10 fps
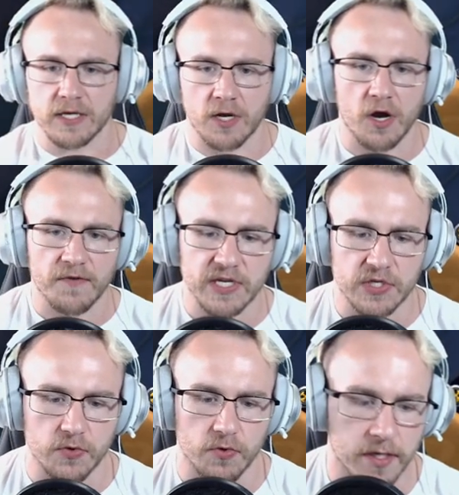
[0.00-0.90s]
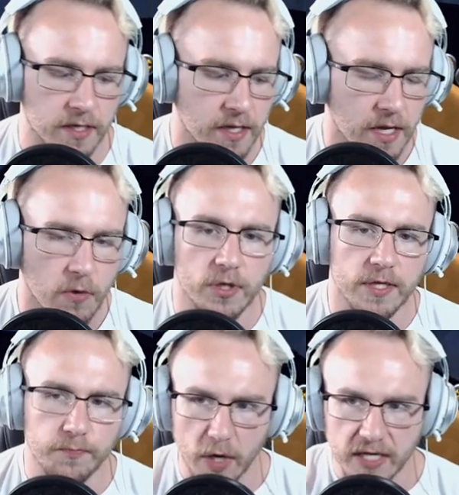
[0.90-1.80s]
the carving sword, well,
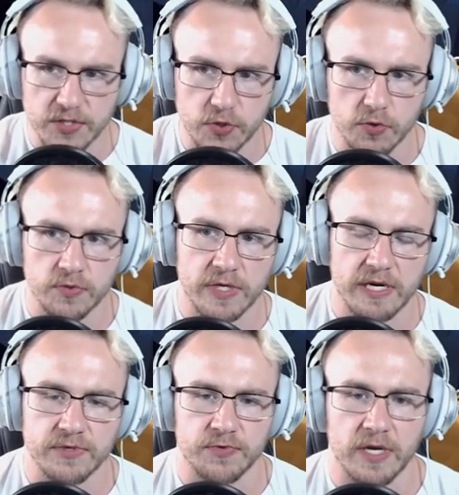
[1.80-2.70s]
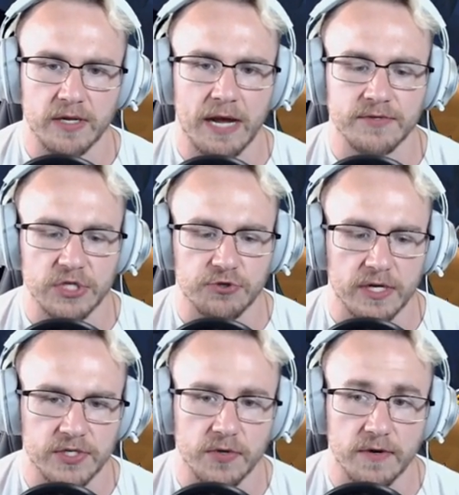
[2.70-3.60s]
the broadsword was what I was
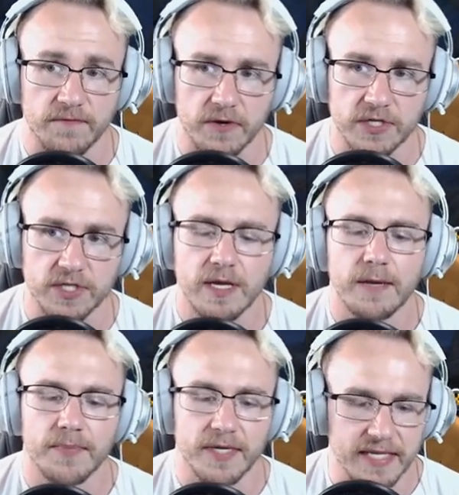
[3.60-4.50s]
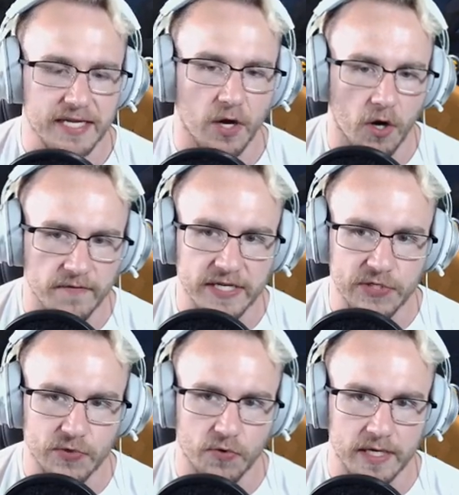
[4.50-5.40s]
attracted to at first, but the carving
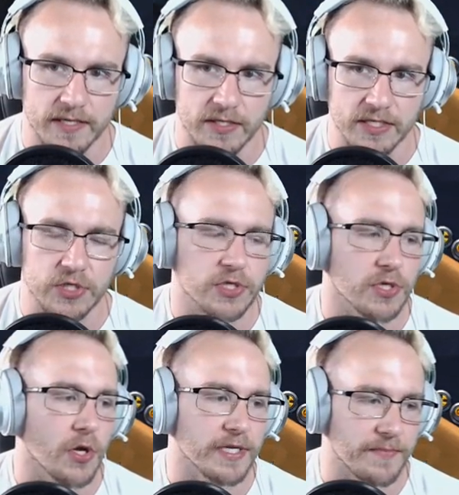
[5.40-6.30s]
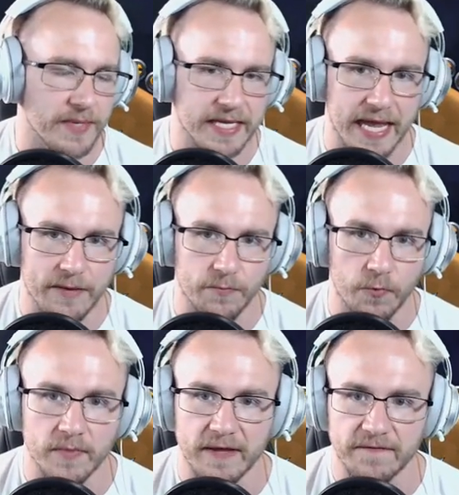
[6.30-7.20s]
sword slowly became
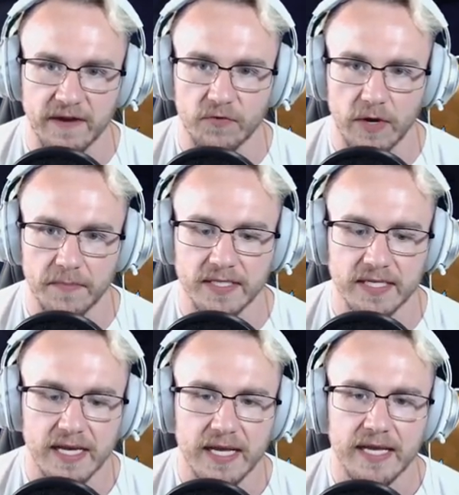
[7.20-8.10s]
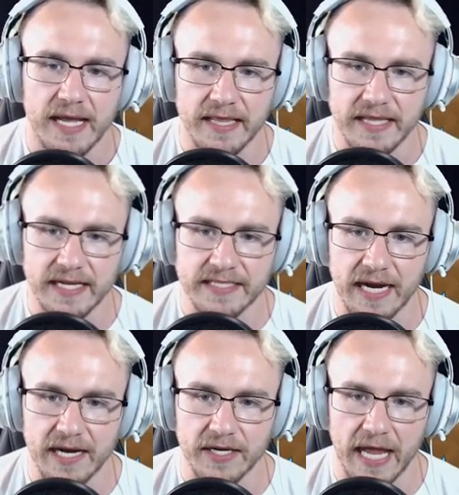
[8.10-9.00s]
one of my favorite weapons in the
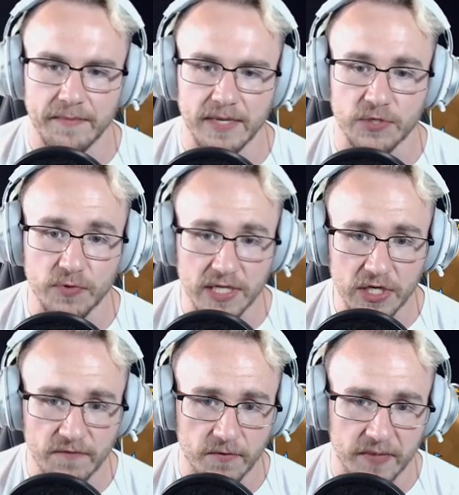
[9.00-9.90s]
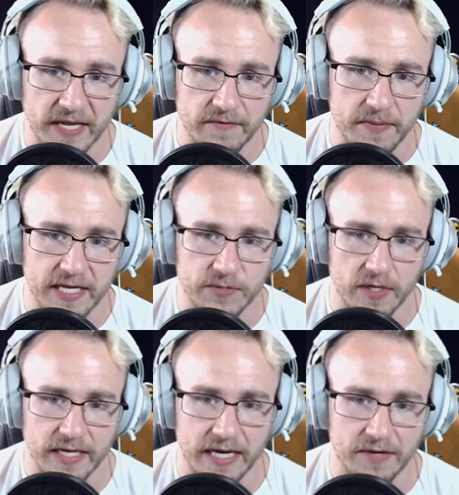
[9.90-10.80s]
entire game. It's really good for PvP as
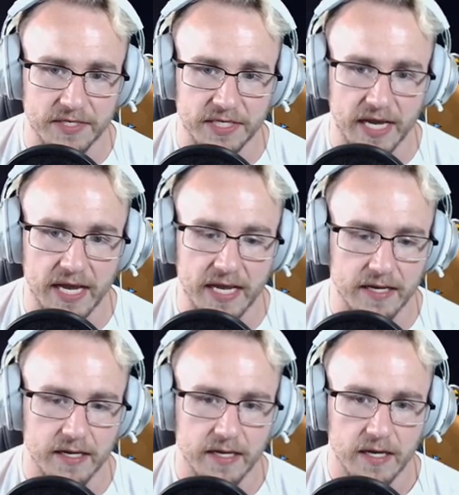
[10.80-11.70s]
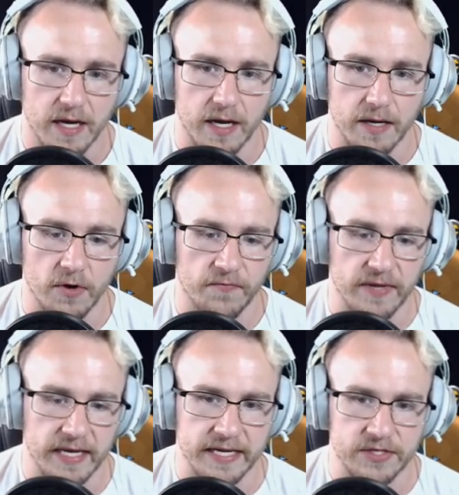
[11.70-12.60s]
well, like I was saying.
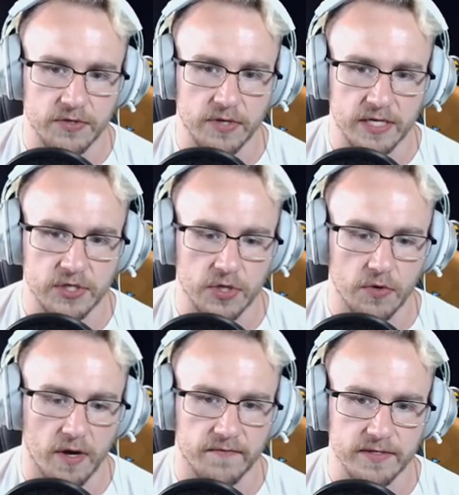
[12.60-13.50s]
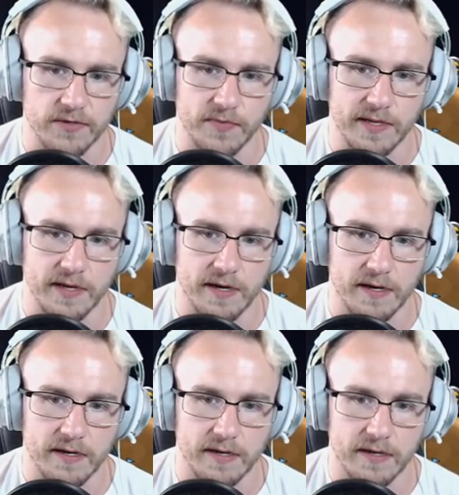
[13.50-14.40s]
Hopefully I can show off a little bit
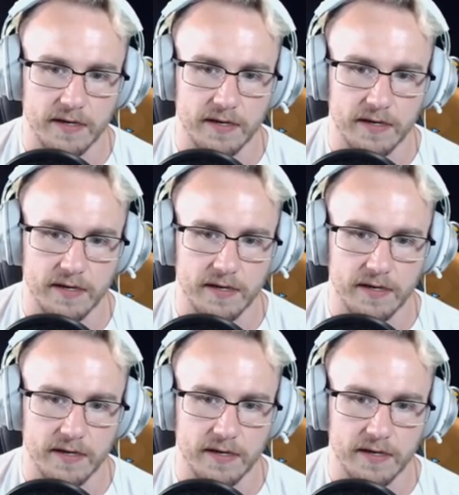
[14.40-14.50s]
here.